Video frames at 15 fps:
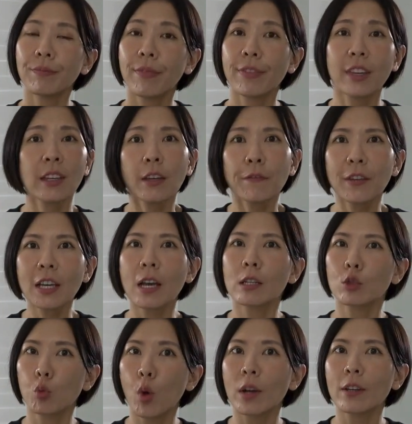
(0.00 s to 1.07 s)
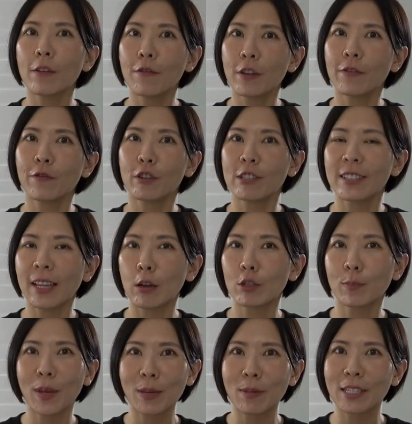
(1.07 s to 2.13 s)
Think of it as one of the first sounds
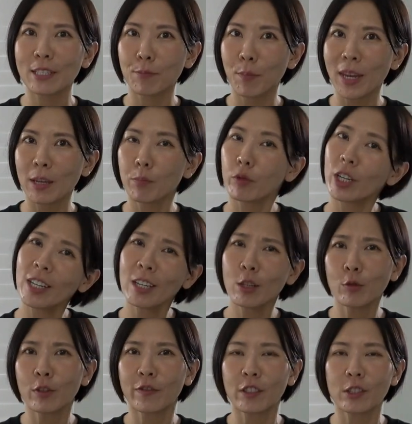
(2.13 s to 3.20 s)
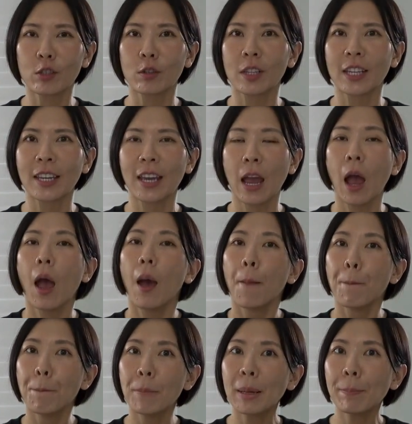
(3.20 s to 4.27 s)
babies make pretty universally.
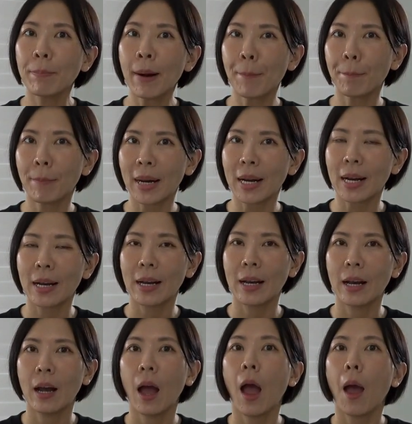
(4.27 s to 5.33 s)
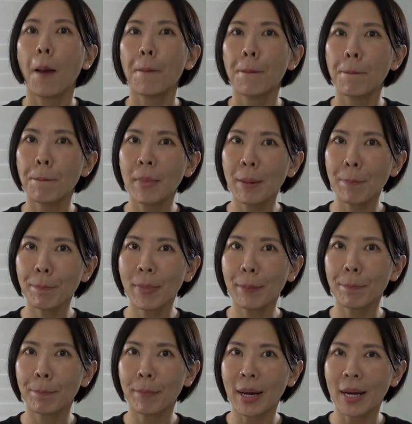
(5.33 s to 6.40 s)
M. M. M.
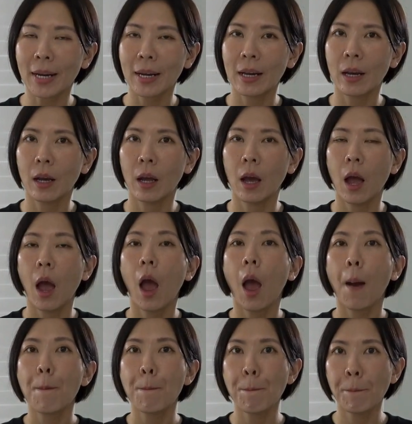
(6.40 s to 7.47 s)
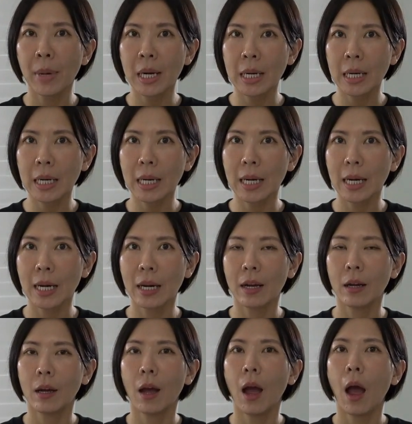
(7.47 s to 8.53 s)
M. M.
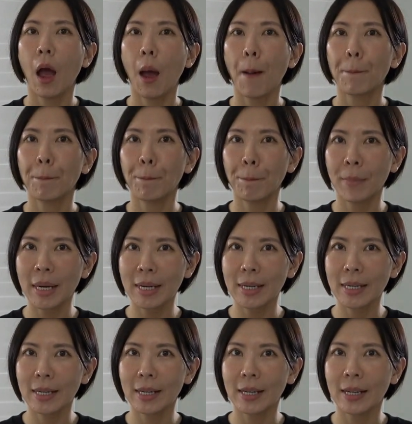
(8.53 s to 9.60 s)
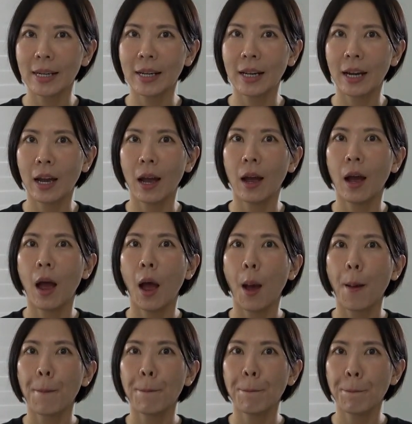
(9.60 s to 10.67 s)
M.
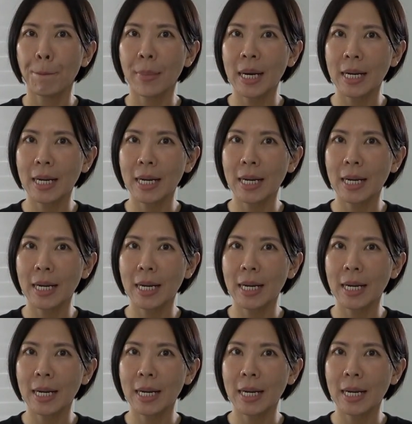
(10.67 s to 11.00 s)
M.